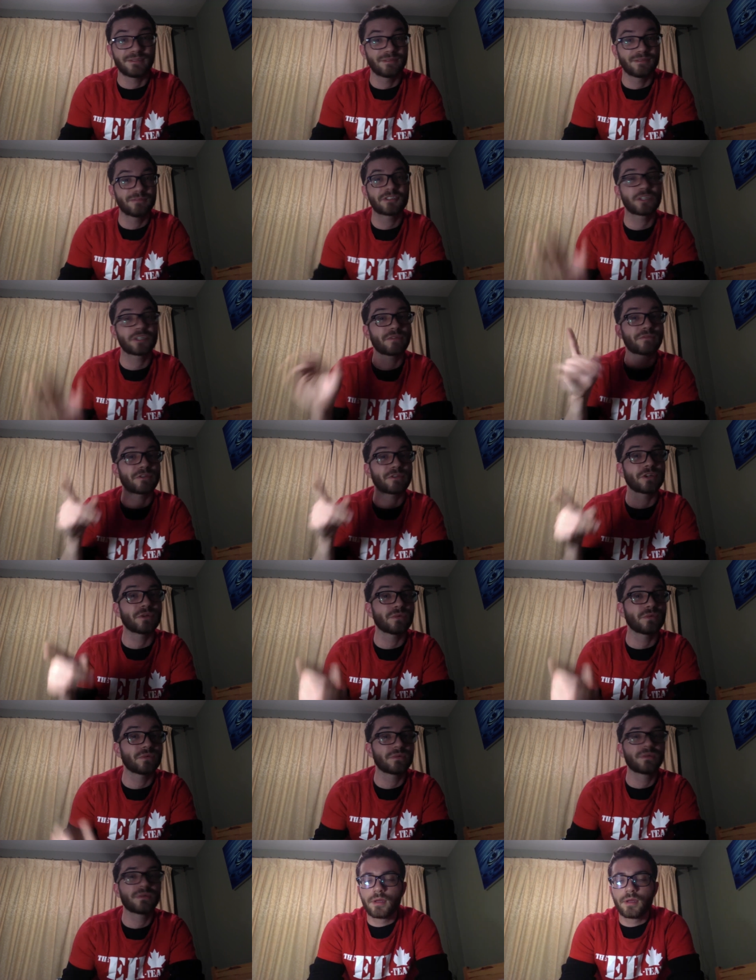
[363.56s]
it's good for you
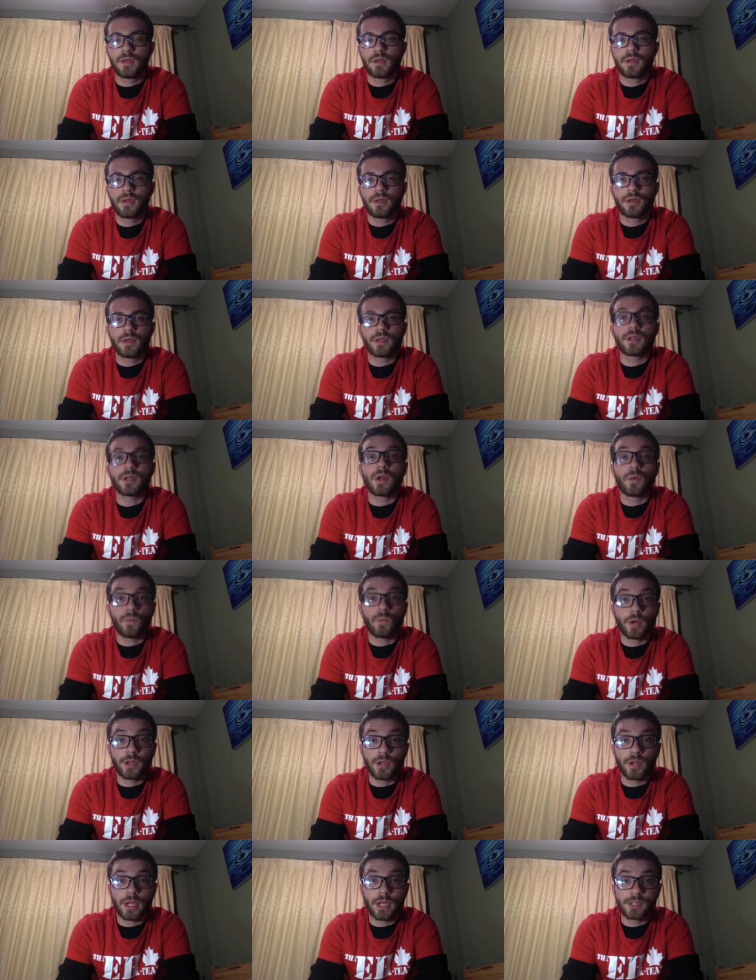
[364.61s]
you know, what do
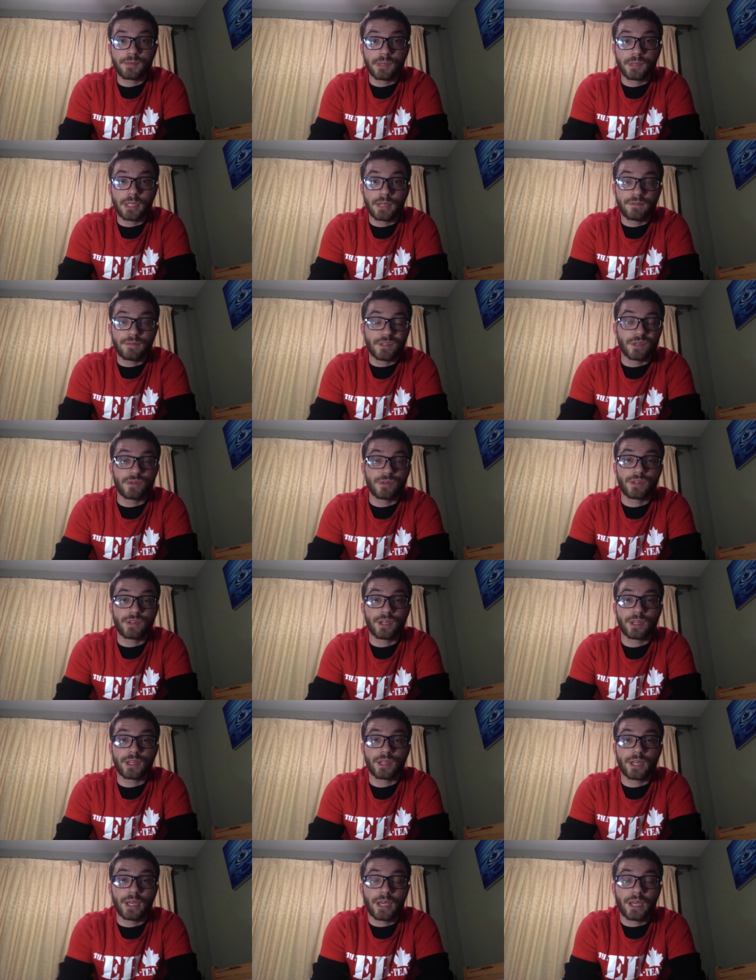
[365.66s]
you guys believe? Do you think
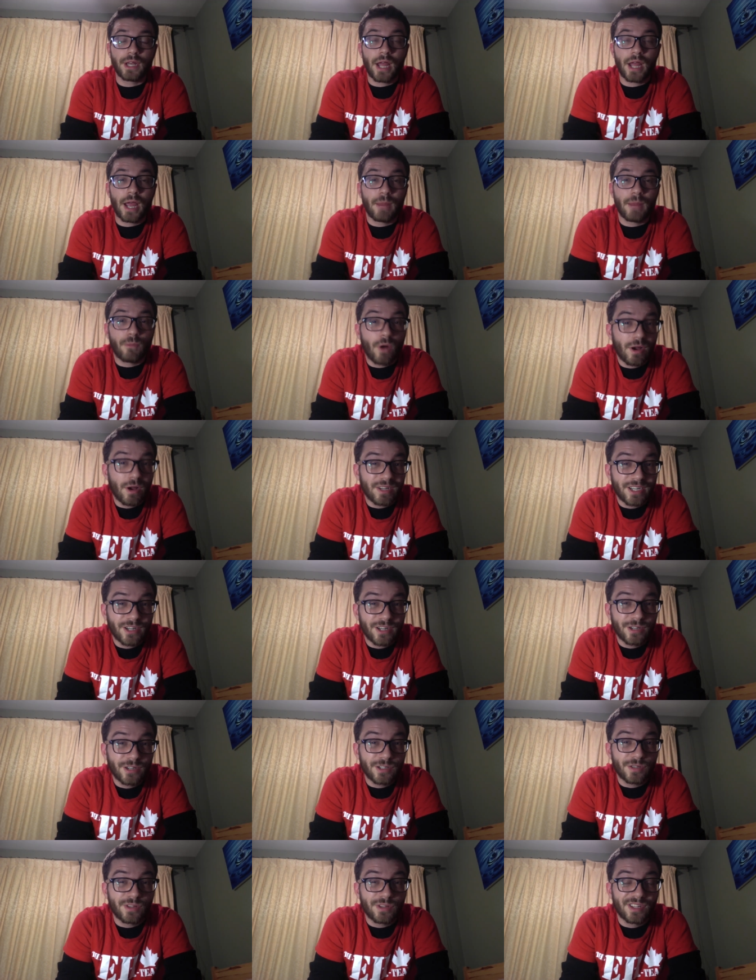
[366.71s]
that I am wrong here?
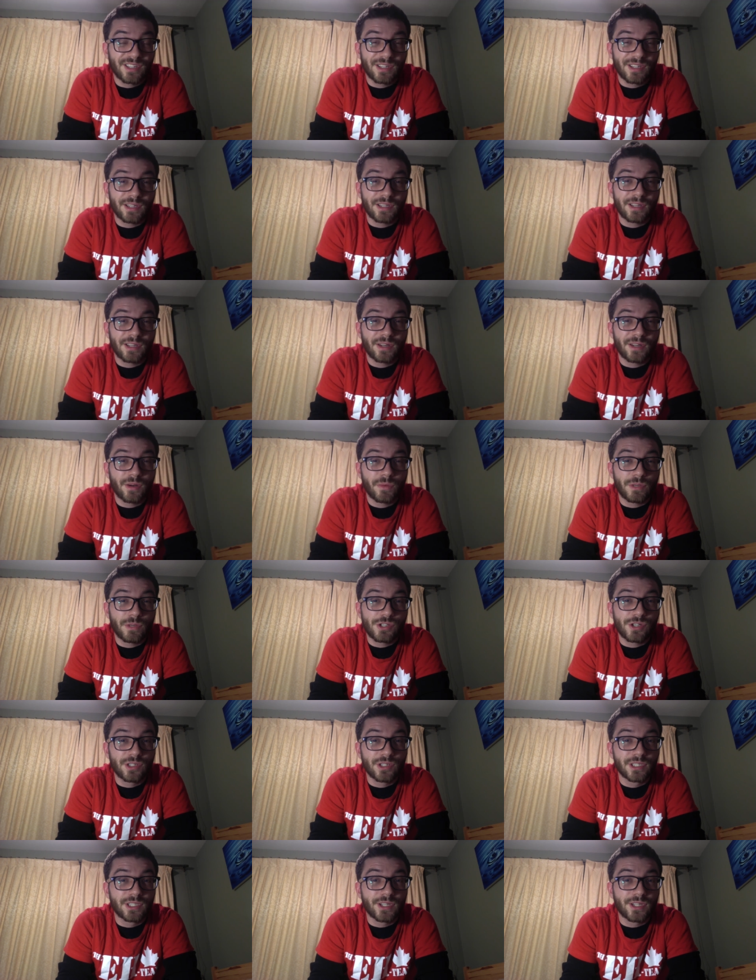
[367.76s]
Do you think that, you know, we
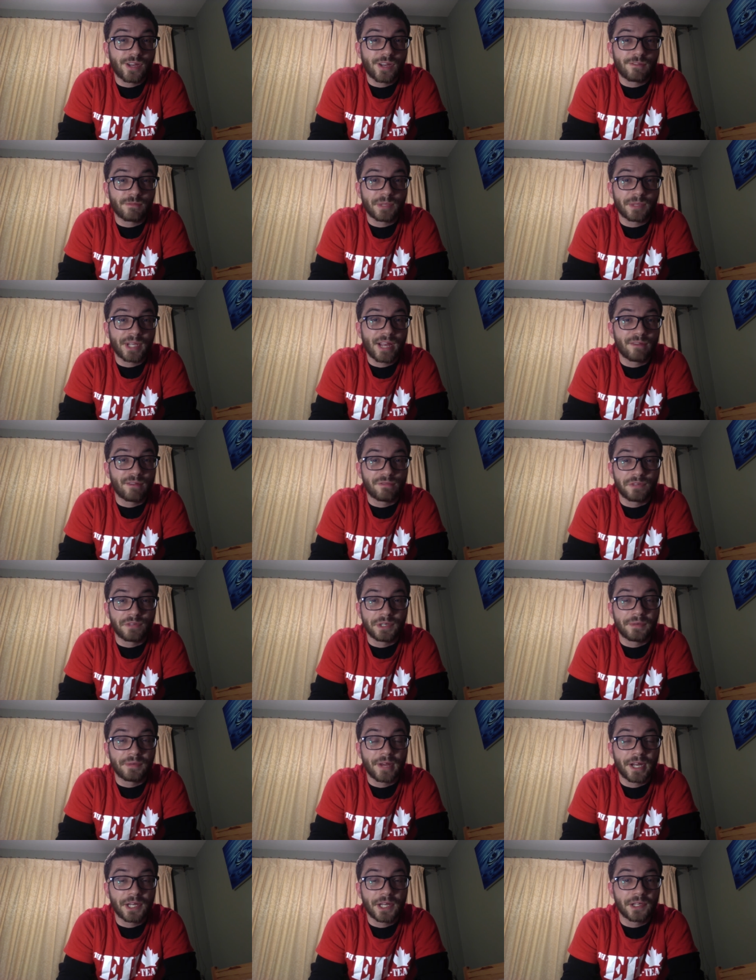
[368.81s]
should let the government have free
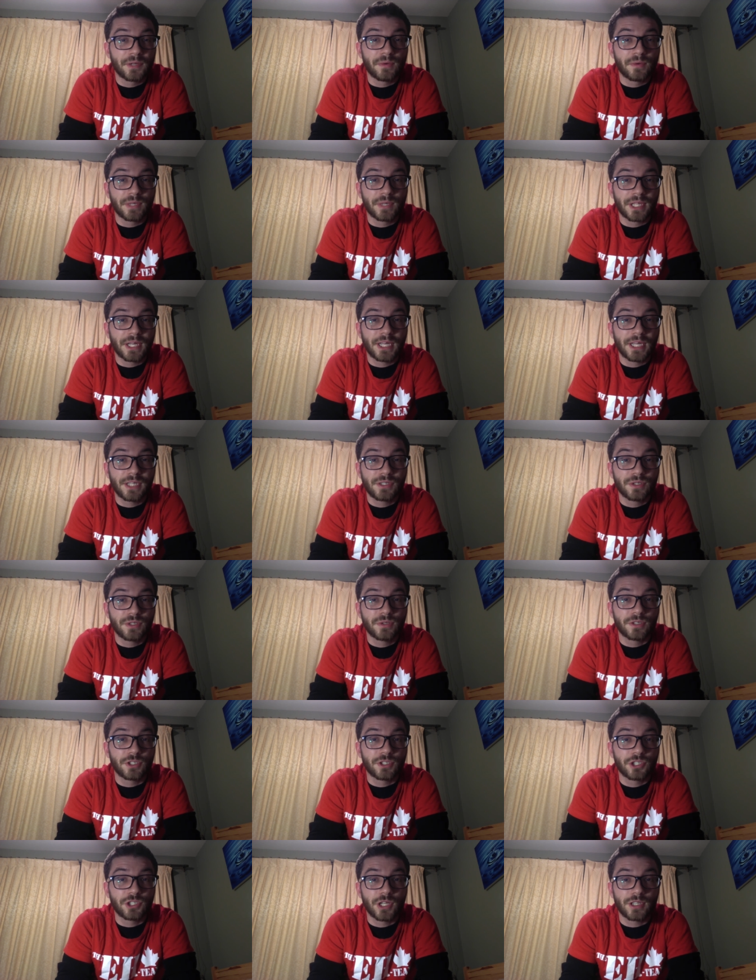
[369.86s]
reign and do what they need to
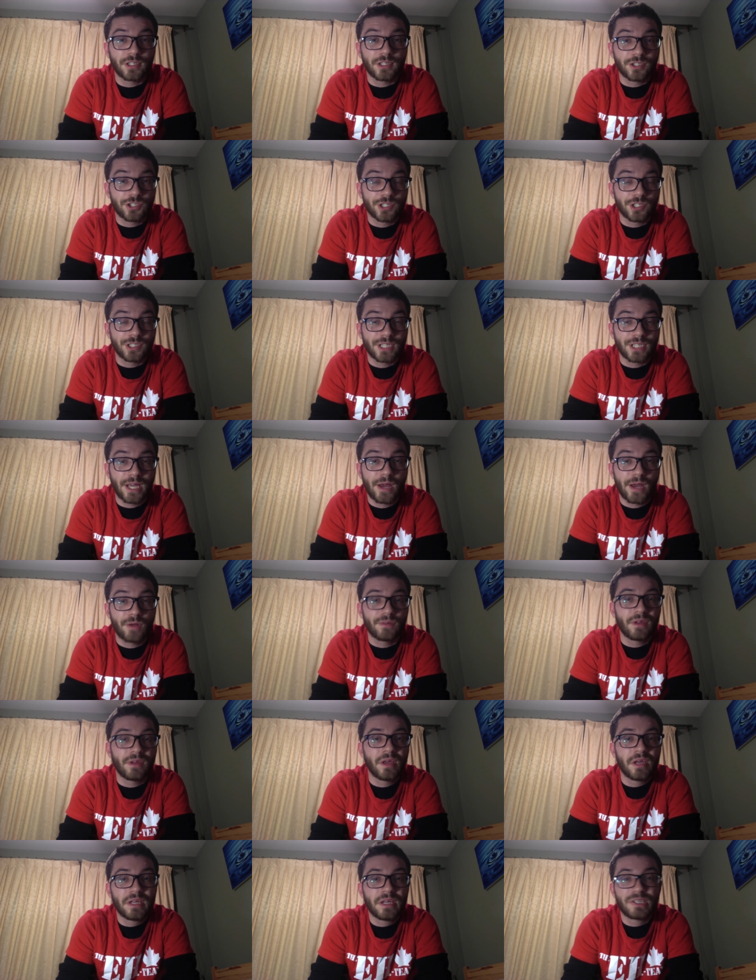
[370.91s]
to shut this shit down?
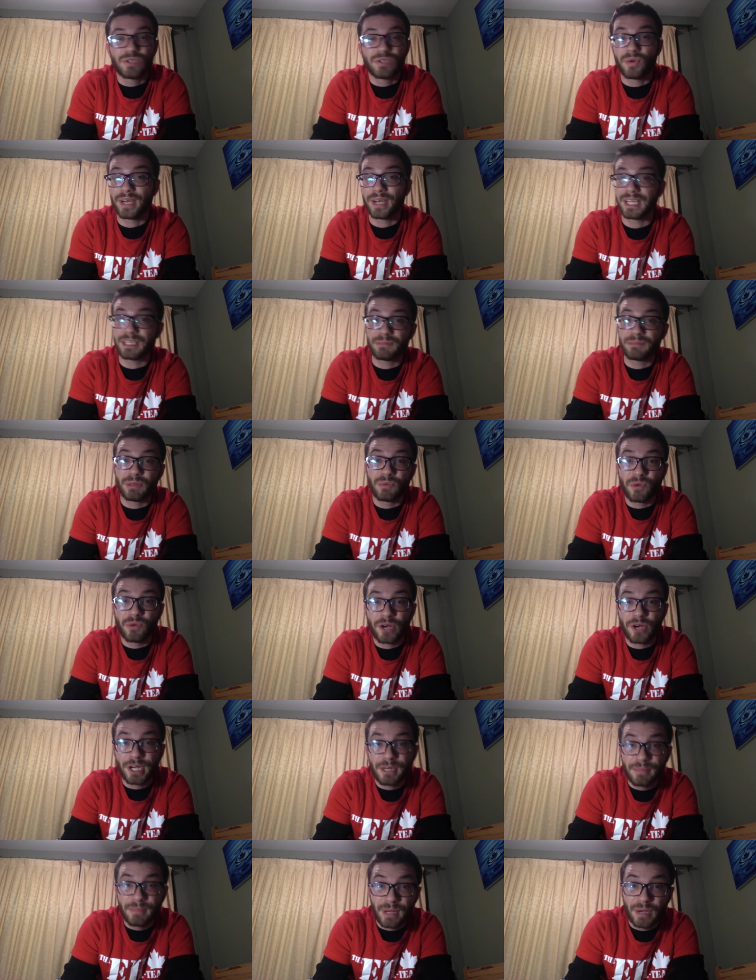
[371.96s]
Do I need to be
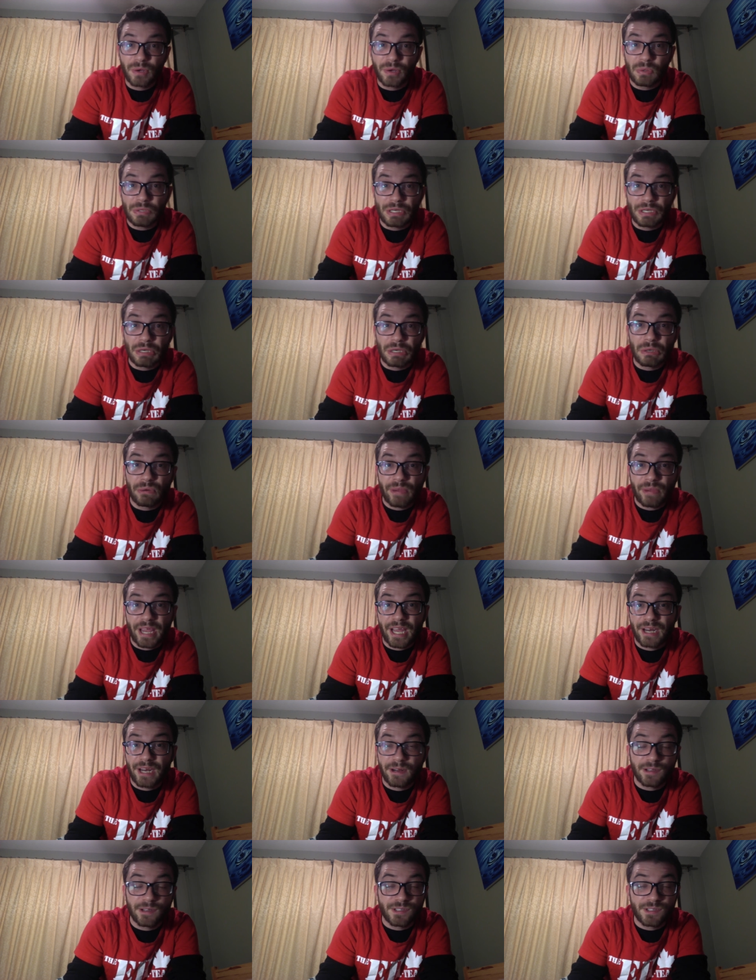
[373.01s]
worried about, you know,
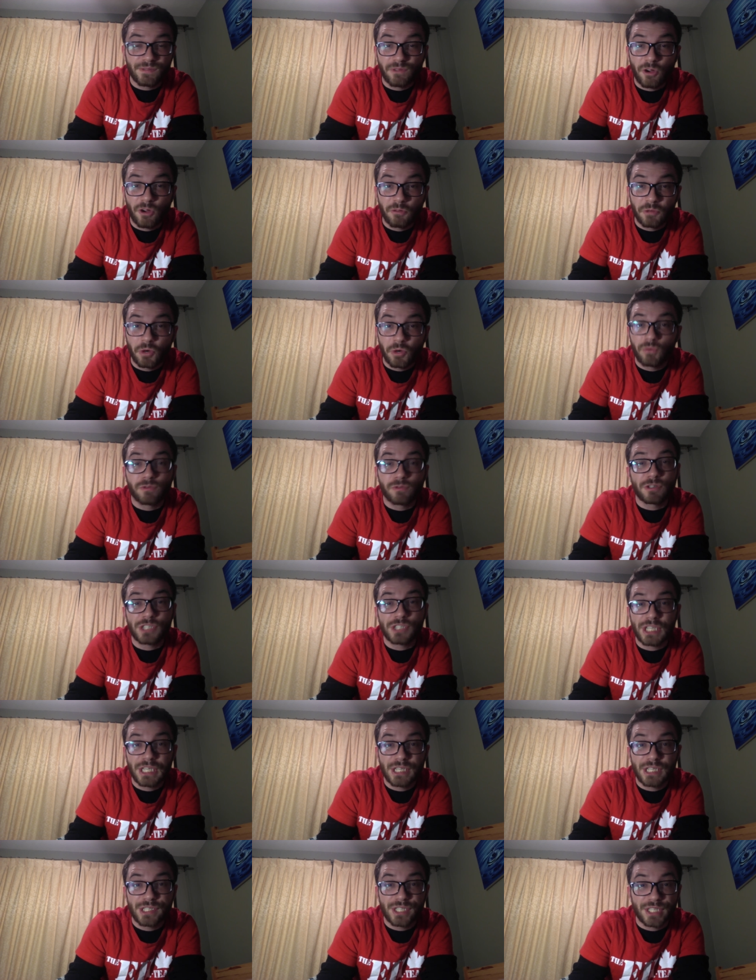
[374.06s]
Canada's involvement
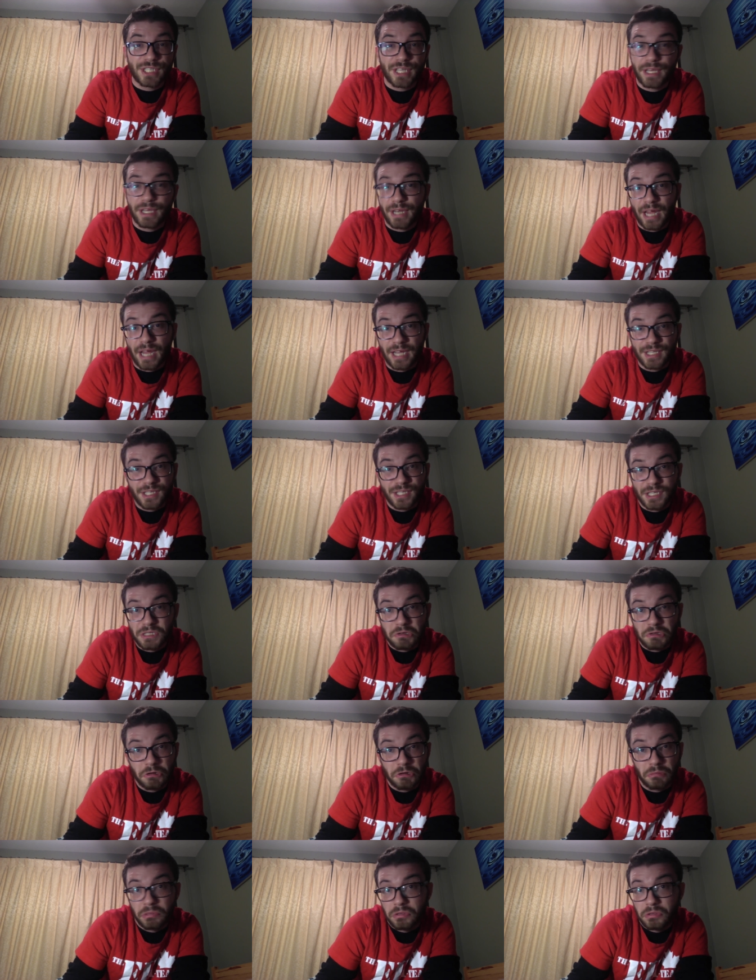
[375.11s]
overseas and that ISIS
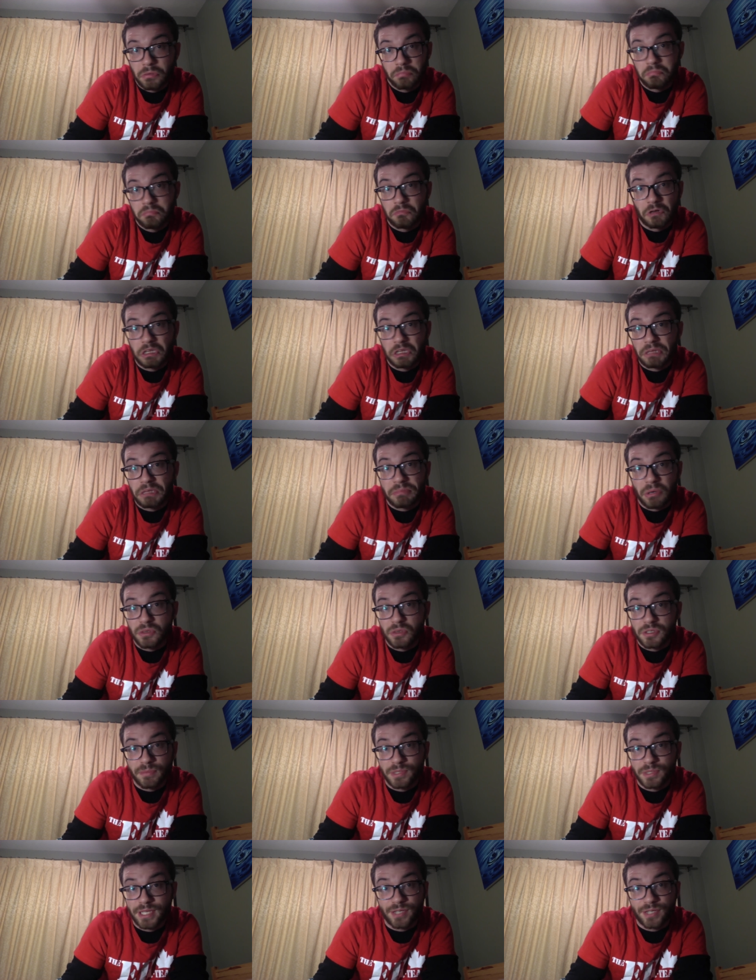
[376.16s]
could really pose a
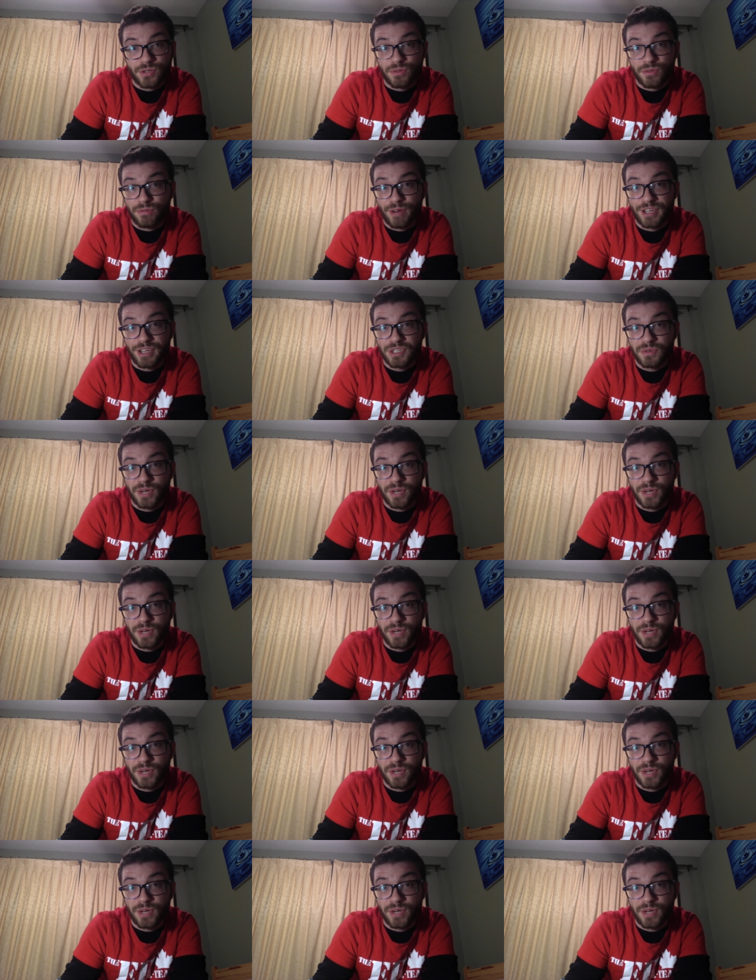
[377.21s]
potential threat to